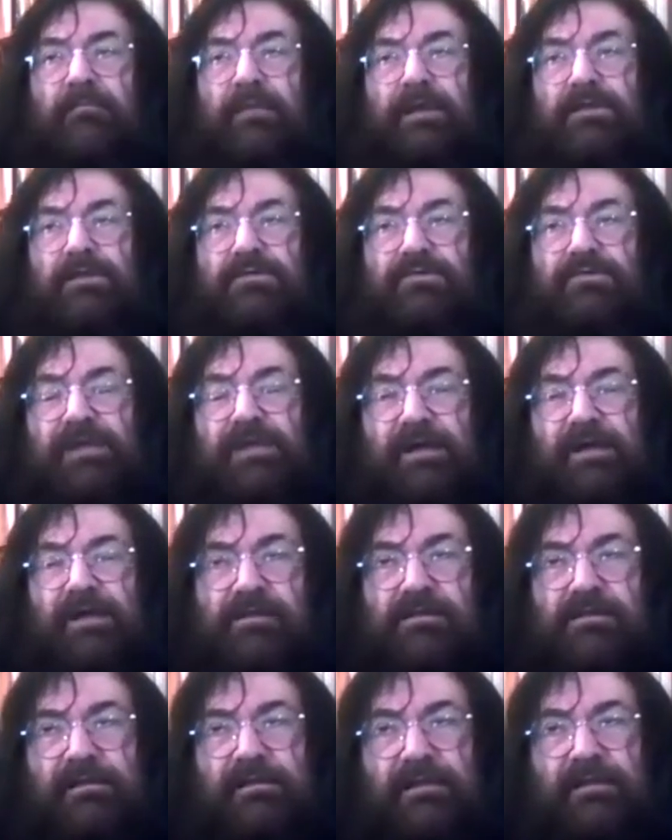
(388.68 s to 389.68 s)
my
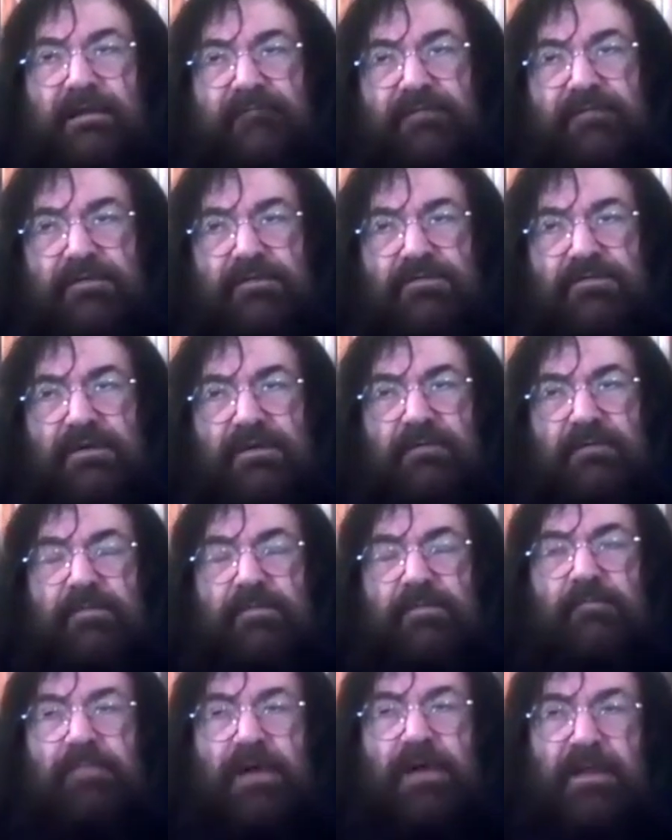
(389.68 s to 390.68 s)
2011 trip
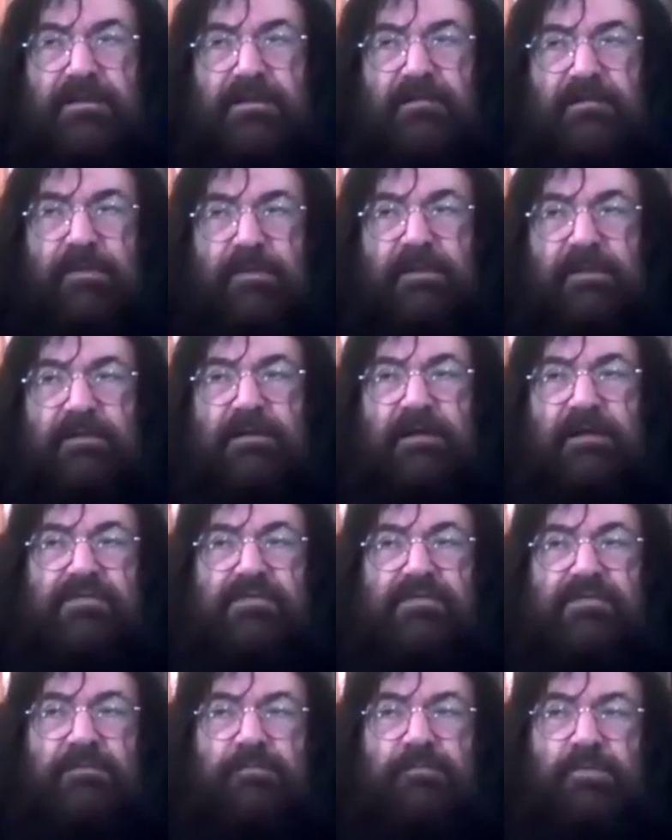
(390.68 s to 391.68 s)
possible and have
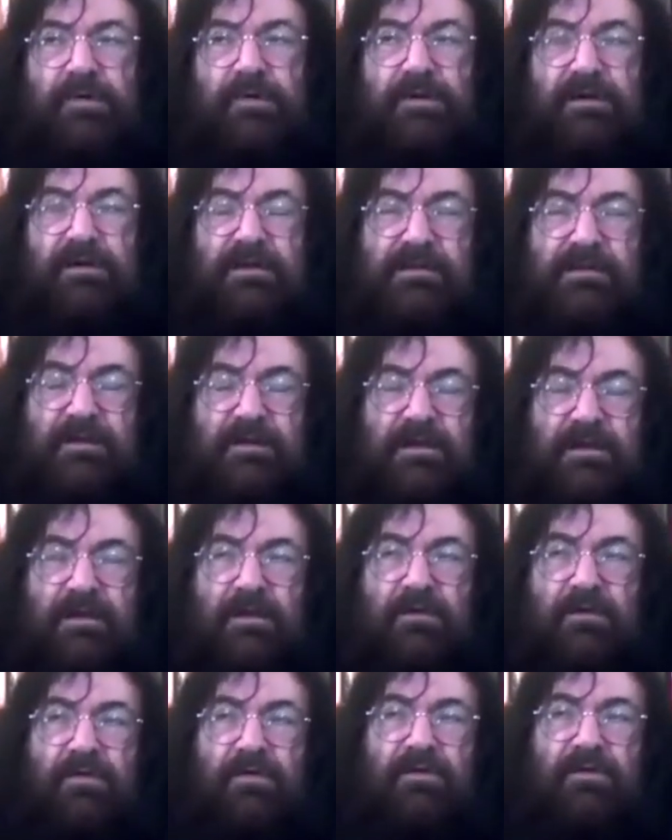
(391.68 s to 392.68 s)
supported us
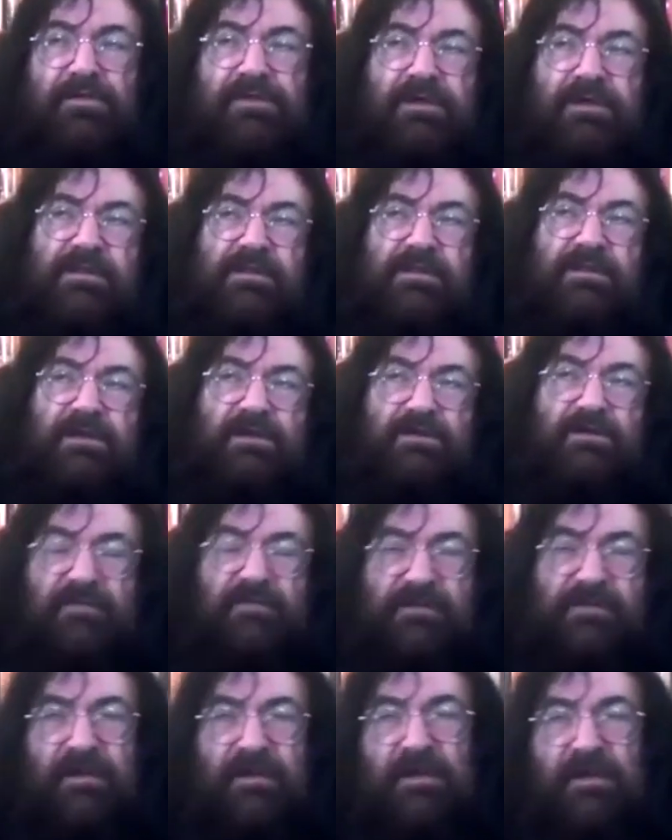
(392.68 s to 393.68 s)
all these
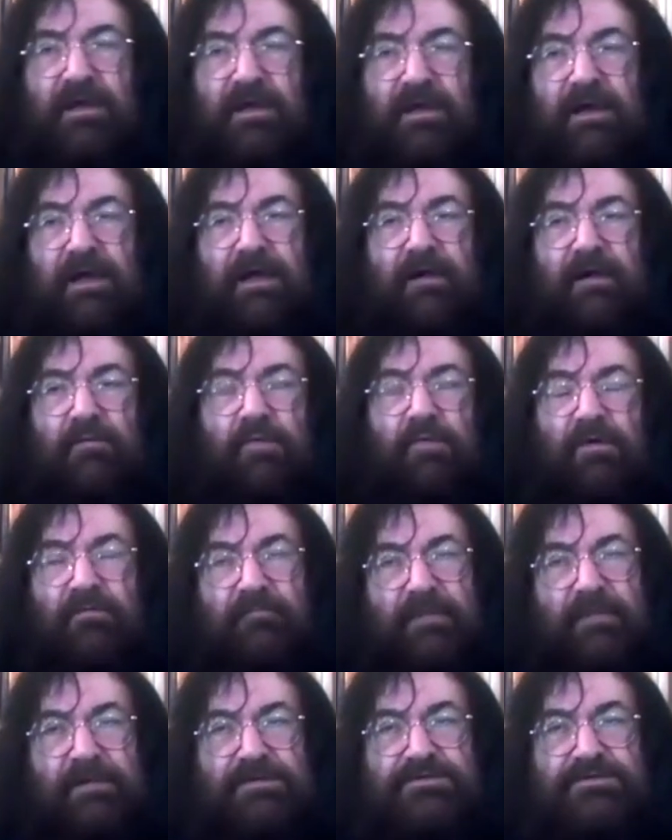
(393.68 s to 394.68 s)
years. I
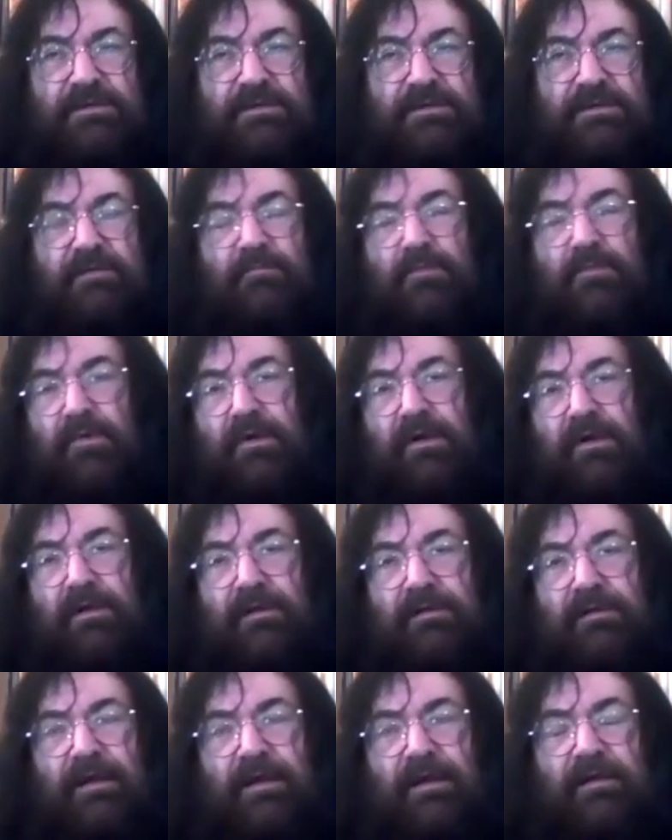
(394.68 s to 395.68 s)
won't mention them
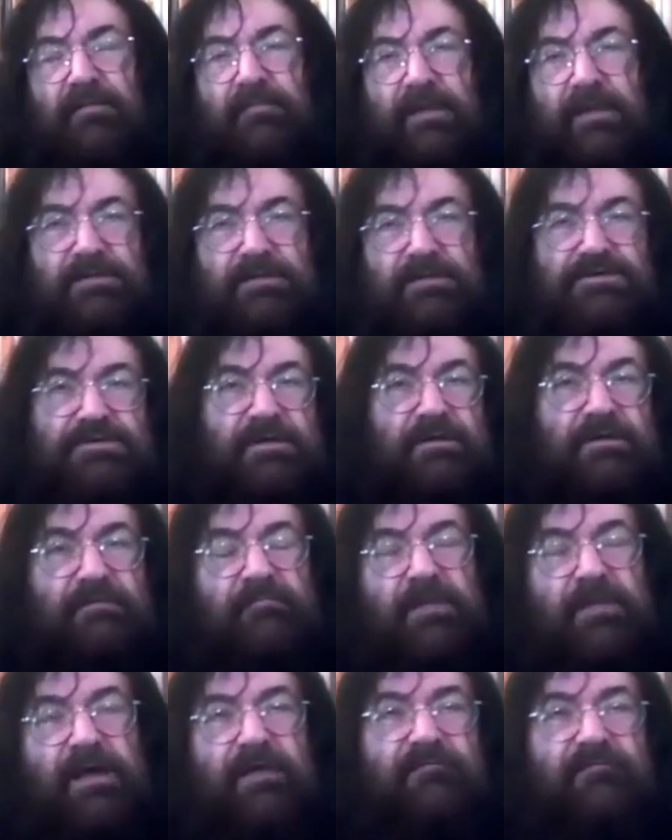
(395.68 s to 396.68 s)
all. I'll
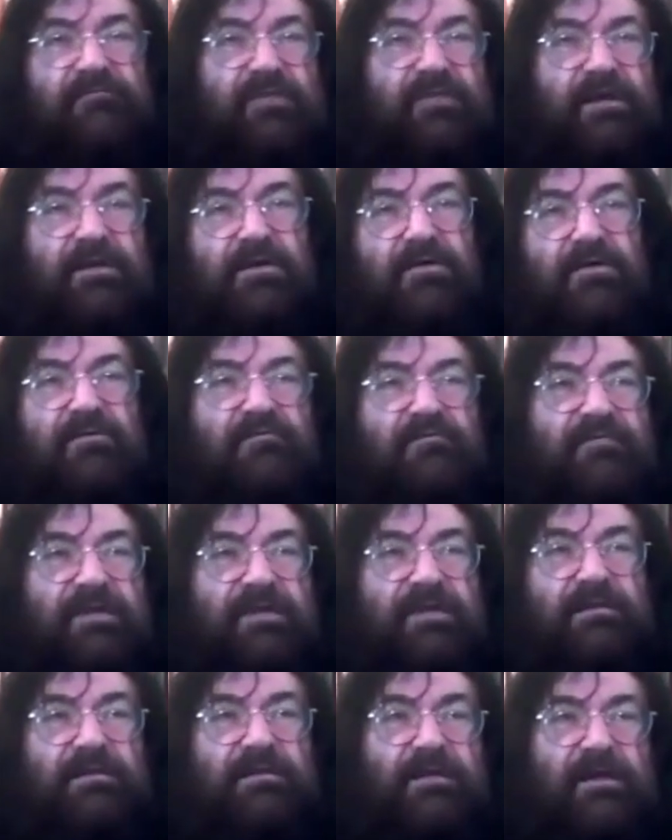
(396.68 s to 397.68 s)
mention my fellow
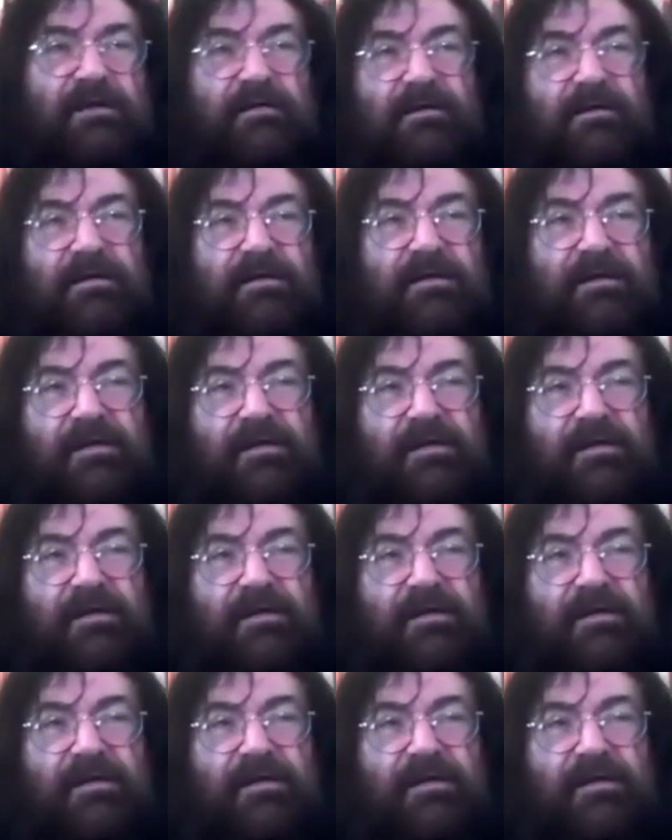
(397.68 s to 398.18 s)
Vilna